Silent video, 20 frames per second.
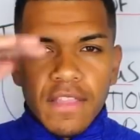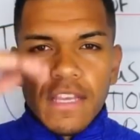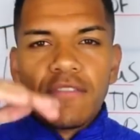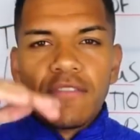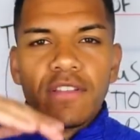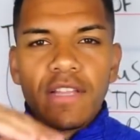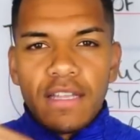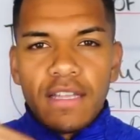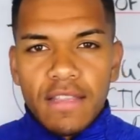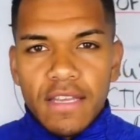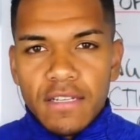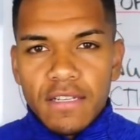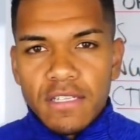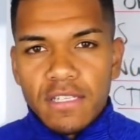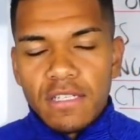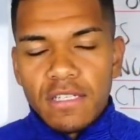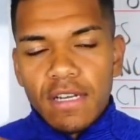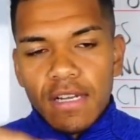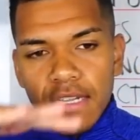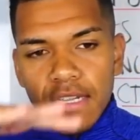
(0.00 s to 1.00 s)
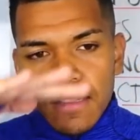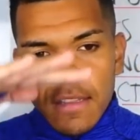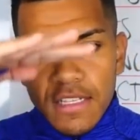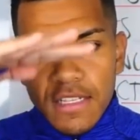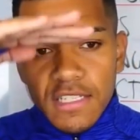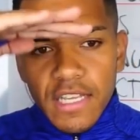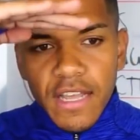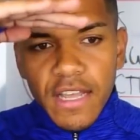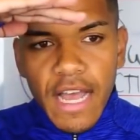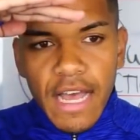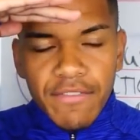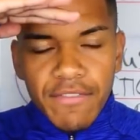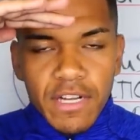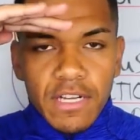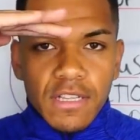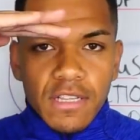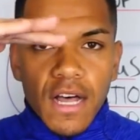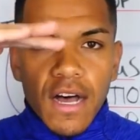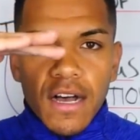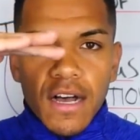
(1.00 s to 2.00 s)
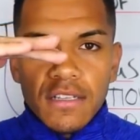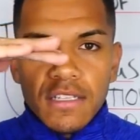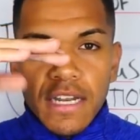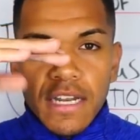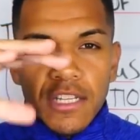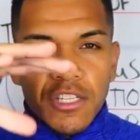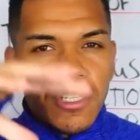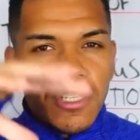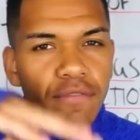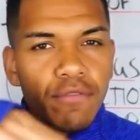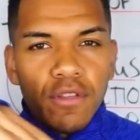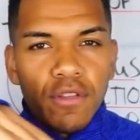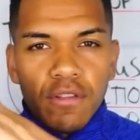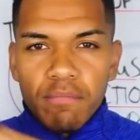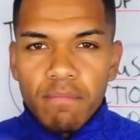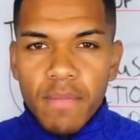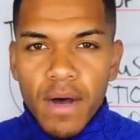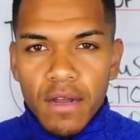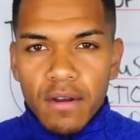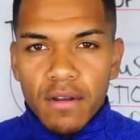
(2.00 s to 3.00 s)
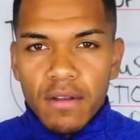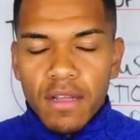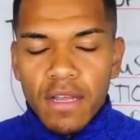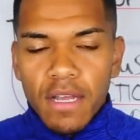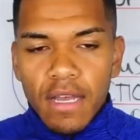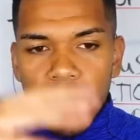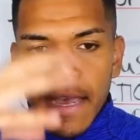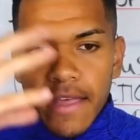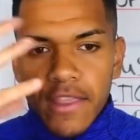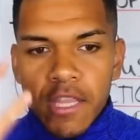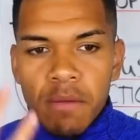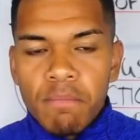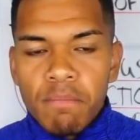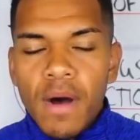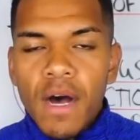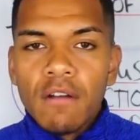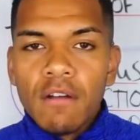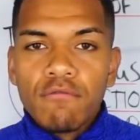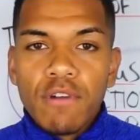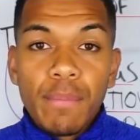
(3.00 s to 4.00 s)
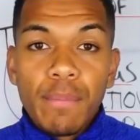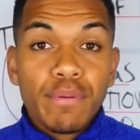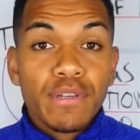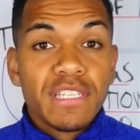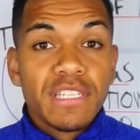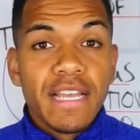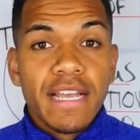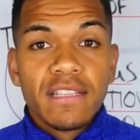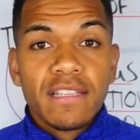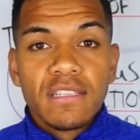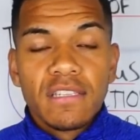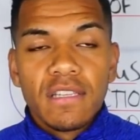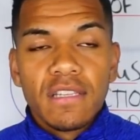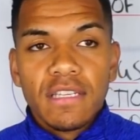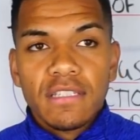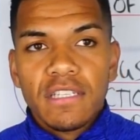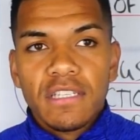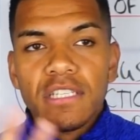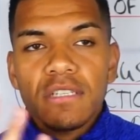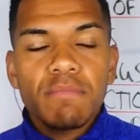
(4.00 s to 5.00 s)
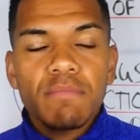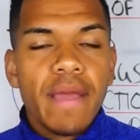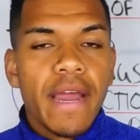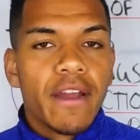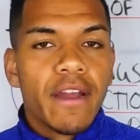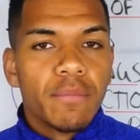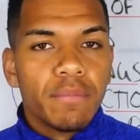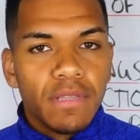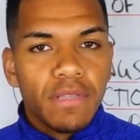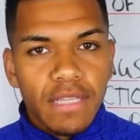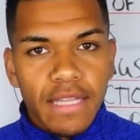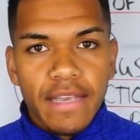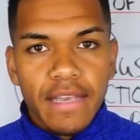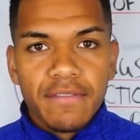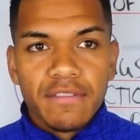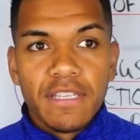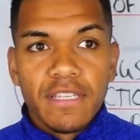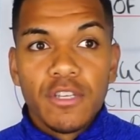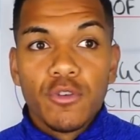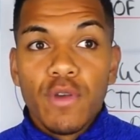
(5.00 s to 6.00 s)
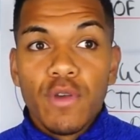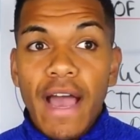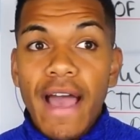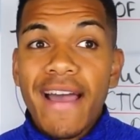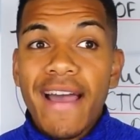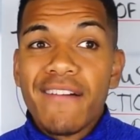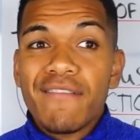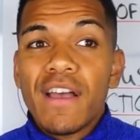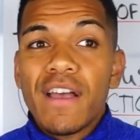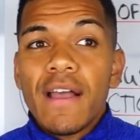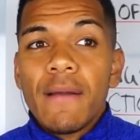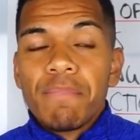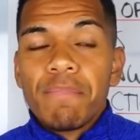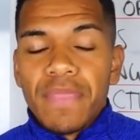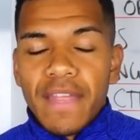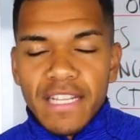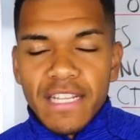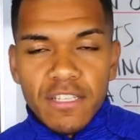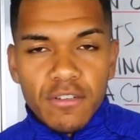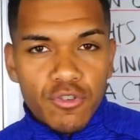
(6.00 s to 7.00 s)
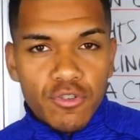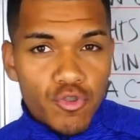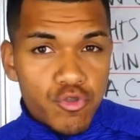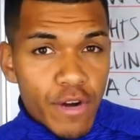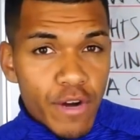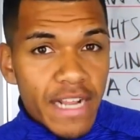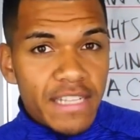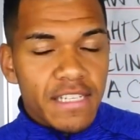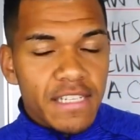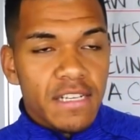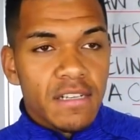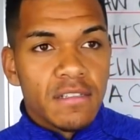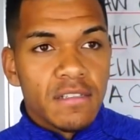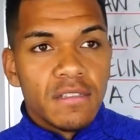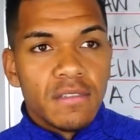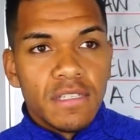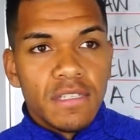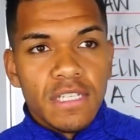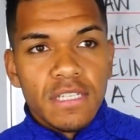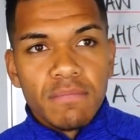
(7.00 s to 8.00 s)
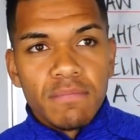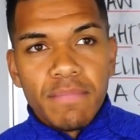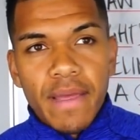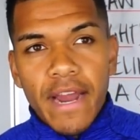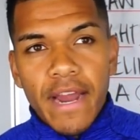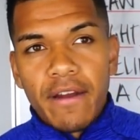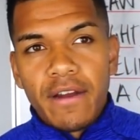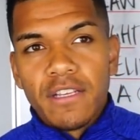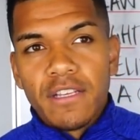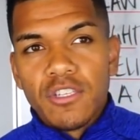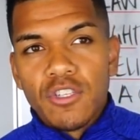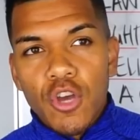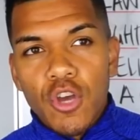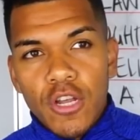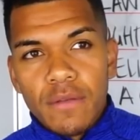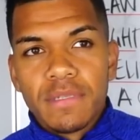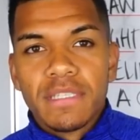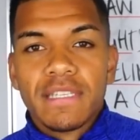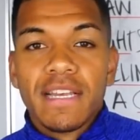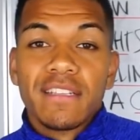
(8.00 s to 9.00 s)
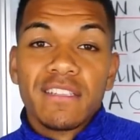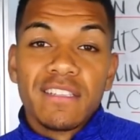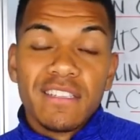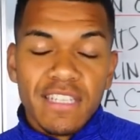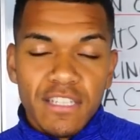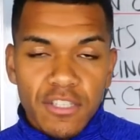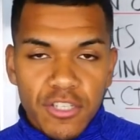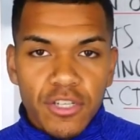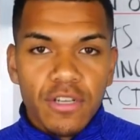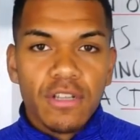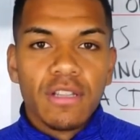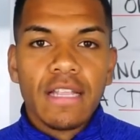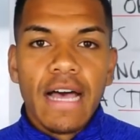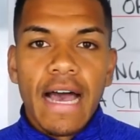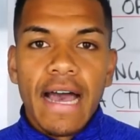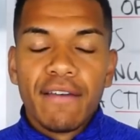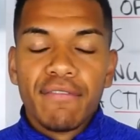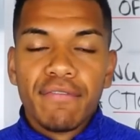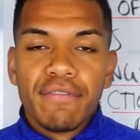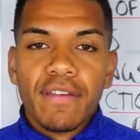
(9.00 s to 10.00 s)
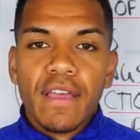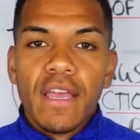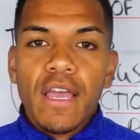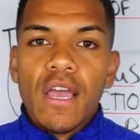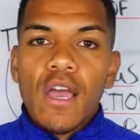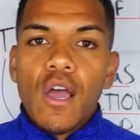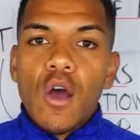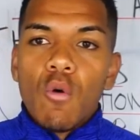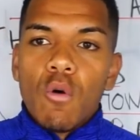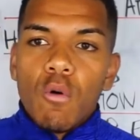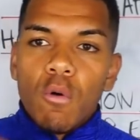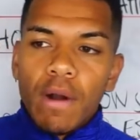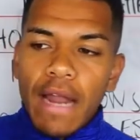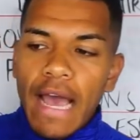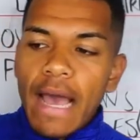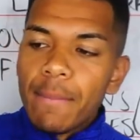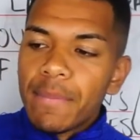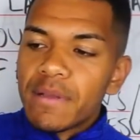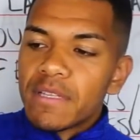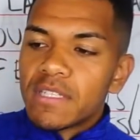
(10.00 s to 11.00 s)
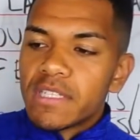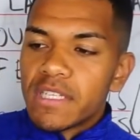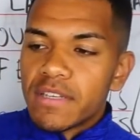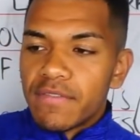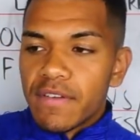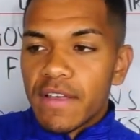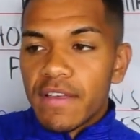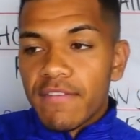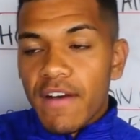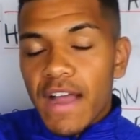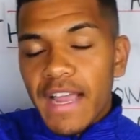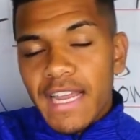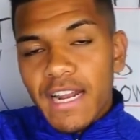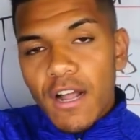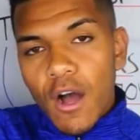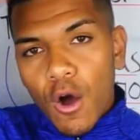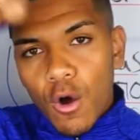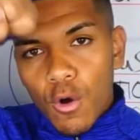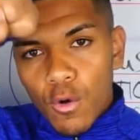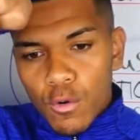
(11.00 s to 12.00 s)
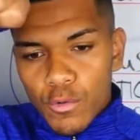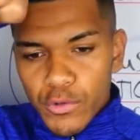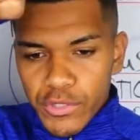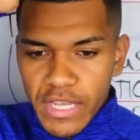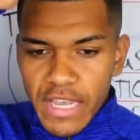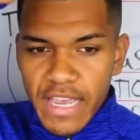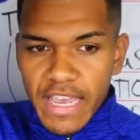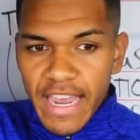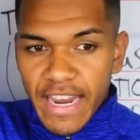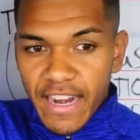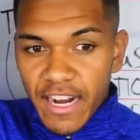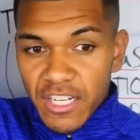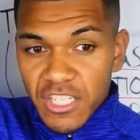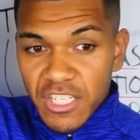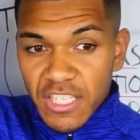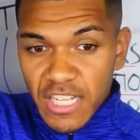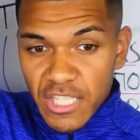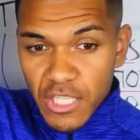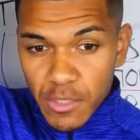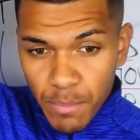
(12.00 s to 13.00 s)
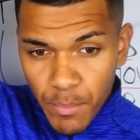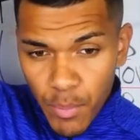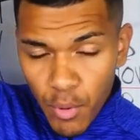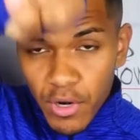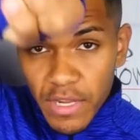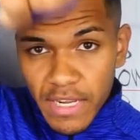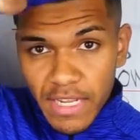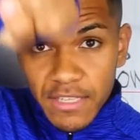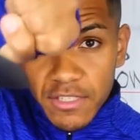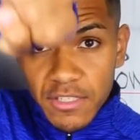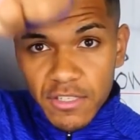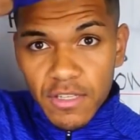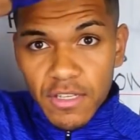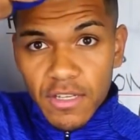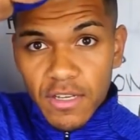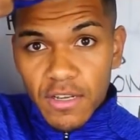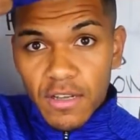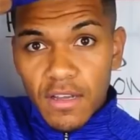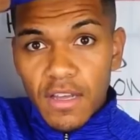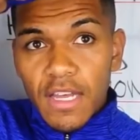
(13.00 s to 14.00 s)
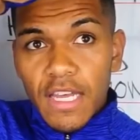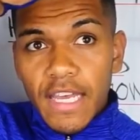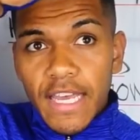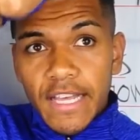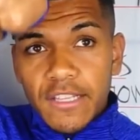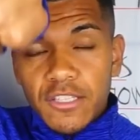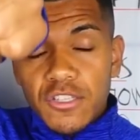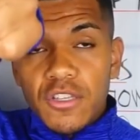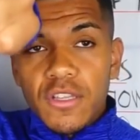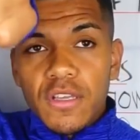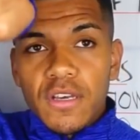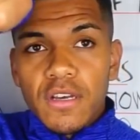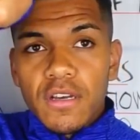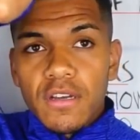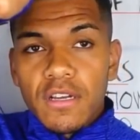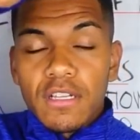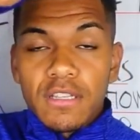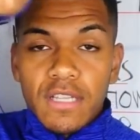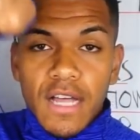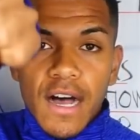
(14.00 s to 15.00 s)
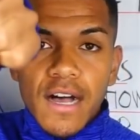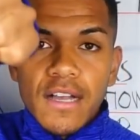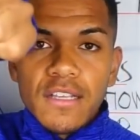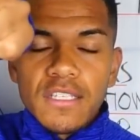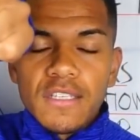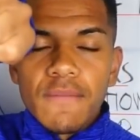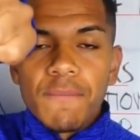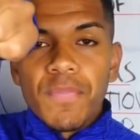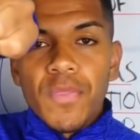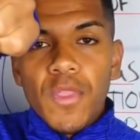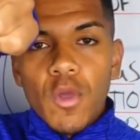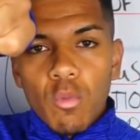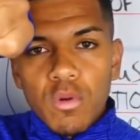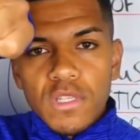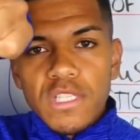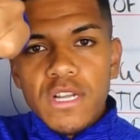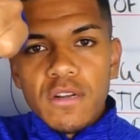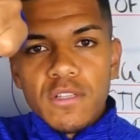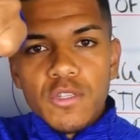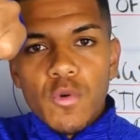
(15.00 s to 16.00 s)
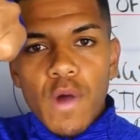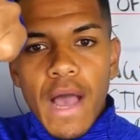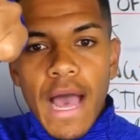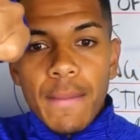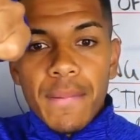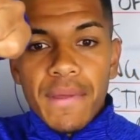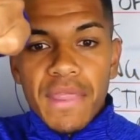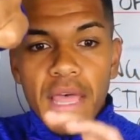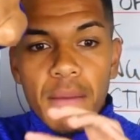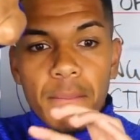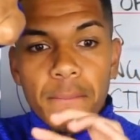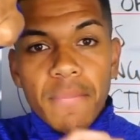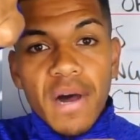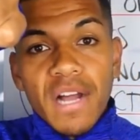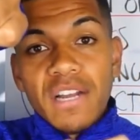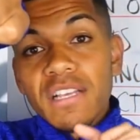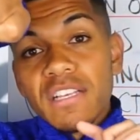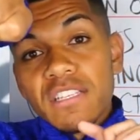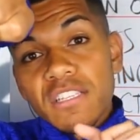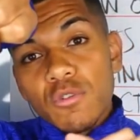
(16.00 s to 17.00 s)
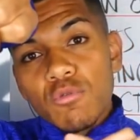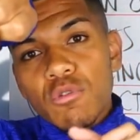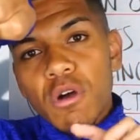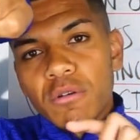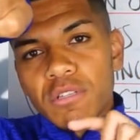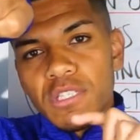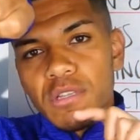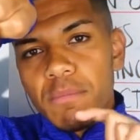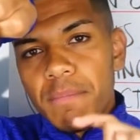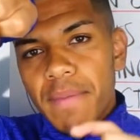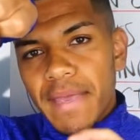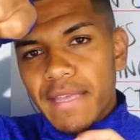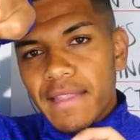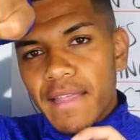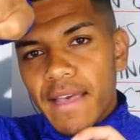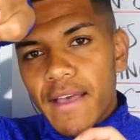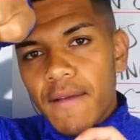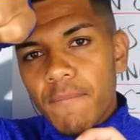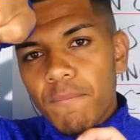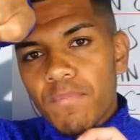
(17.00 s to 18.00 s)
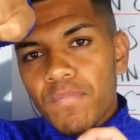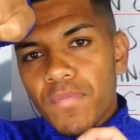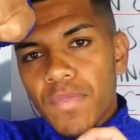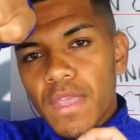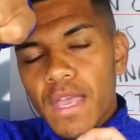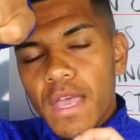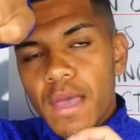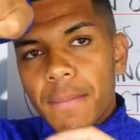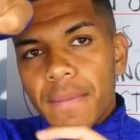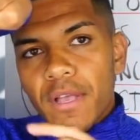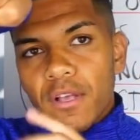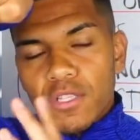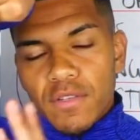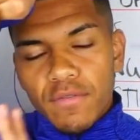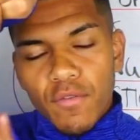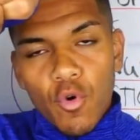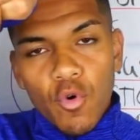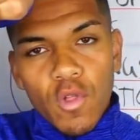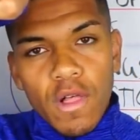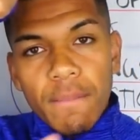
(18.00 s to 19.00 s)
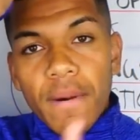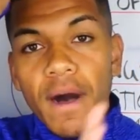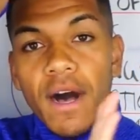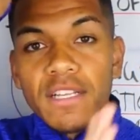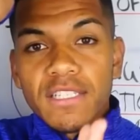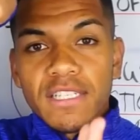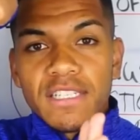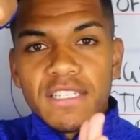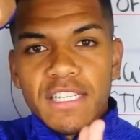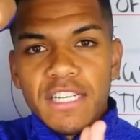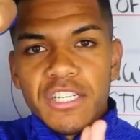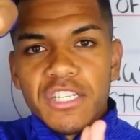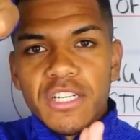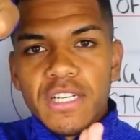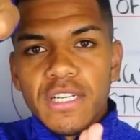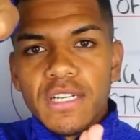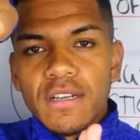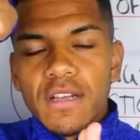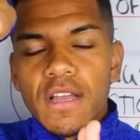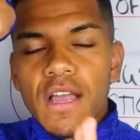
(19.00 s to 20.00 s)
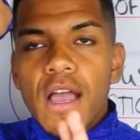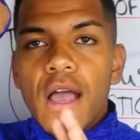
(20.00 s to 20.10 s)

Think of it like this. Let's say I have a glass and it's just full of mud. And the mud represents the disempowering beliefs that you have that is attracting disempowering circumstances into your life. Well, what happens if I get a hose and I just start to put it into the glass, what's going to happen? That mud is still going to be there because of all that past conditioning.